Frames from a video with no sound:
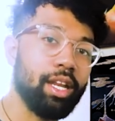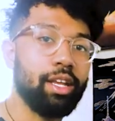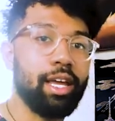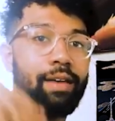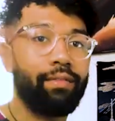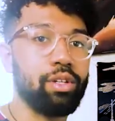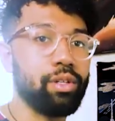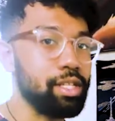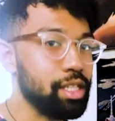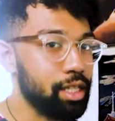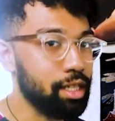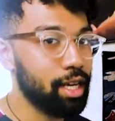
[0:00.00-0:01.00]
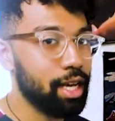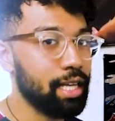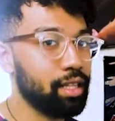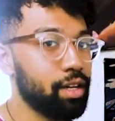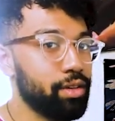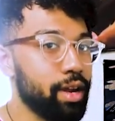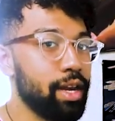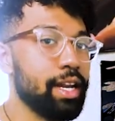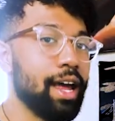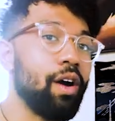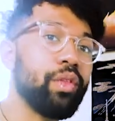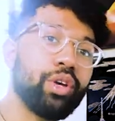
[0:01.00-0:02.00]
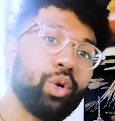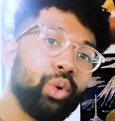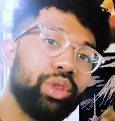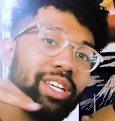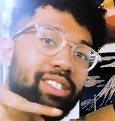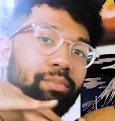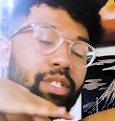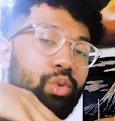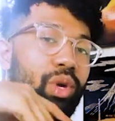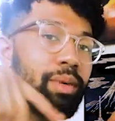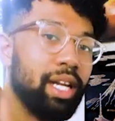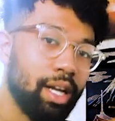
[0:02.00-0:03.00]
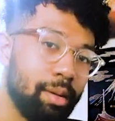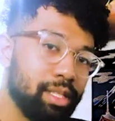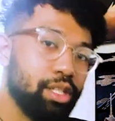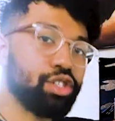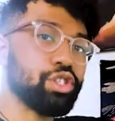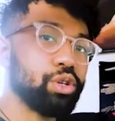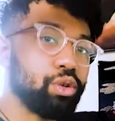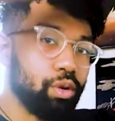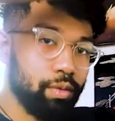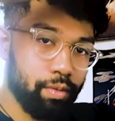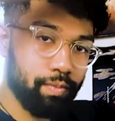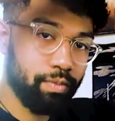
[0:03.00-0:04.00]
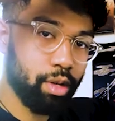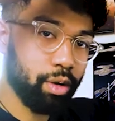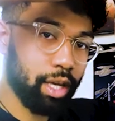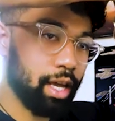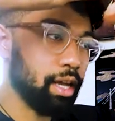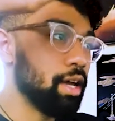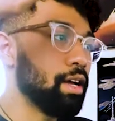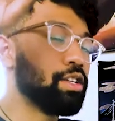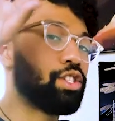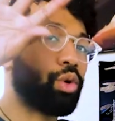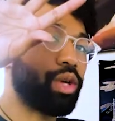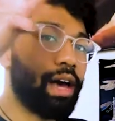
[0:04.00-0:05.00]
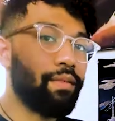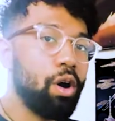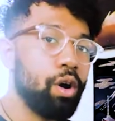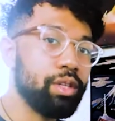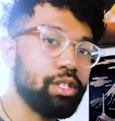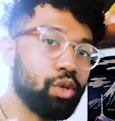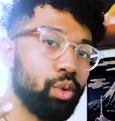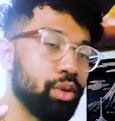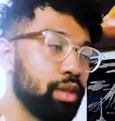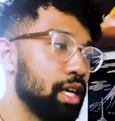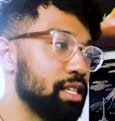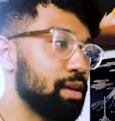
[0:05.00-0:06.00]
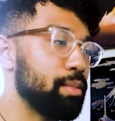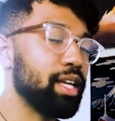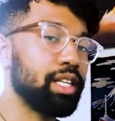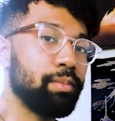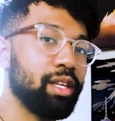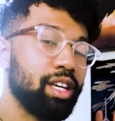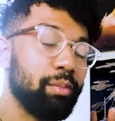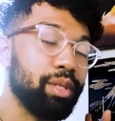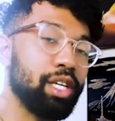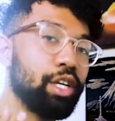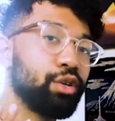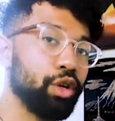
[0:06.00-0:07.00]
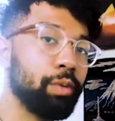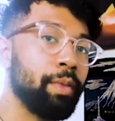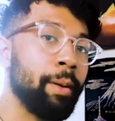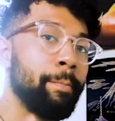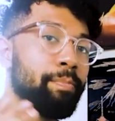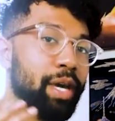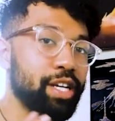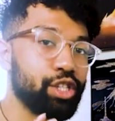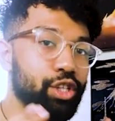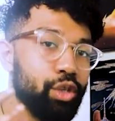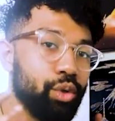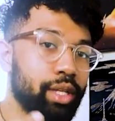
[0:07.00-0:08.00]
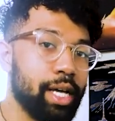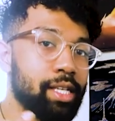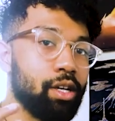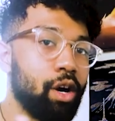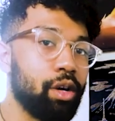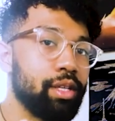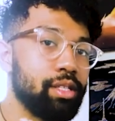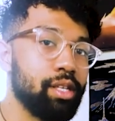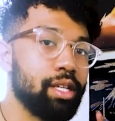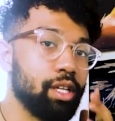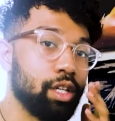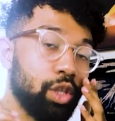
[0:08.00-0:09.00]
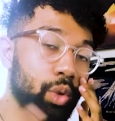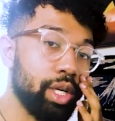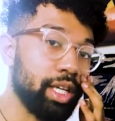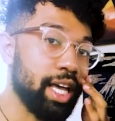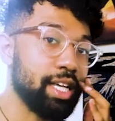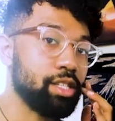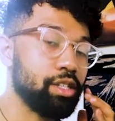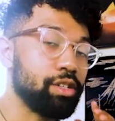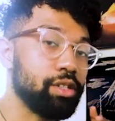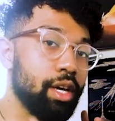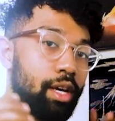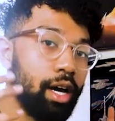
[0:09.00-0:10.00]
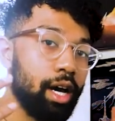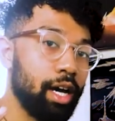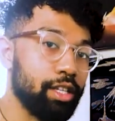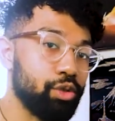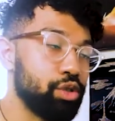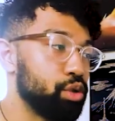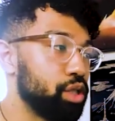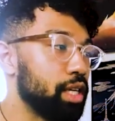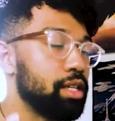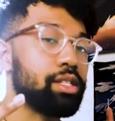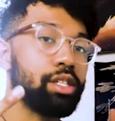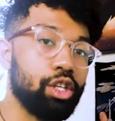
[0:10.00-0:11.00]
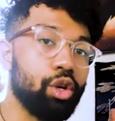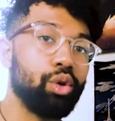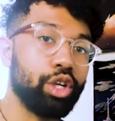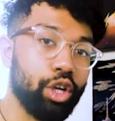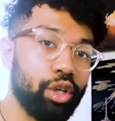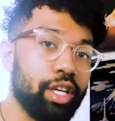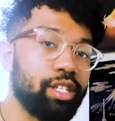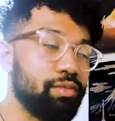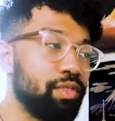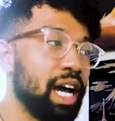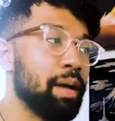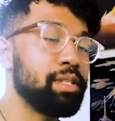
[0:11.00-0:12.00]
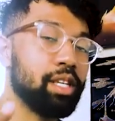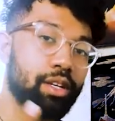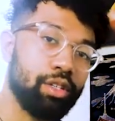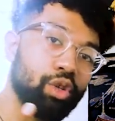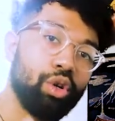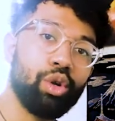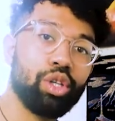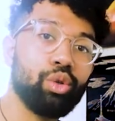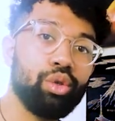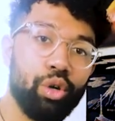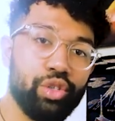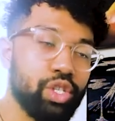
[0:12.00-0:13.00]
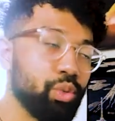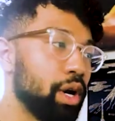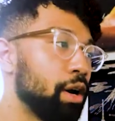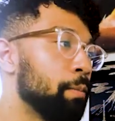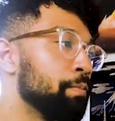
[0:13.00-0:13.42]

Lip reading: and then you have Alishin at the other end, and all the cool things in between, but it comes in a circle. Okay, so you have all these cool things that make up the complete group. Make sure you're utilizing all these things, including Esther's, Yushushin's, you know, girlyish vibes, you know, include those as well.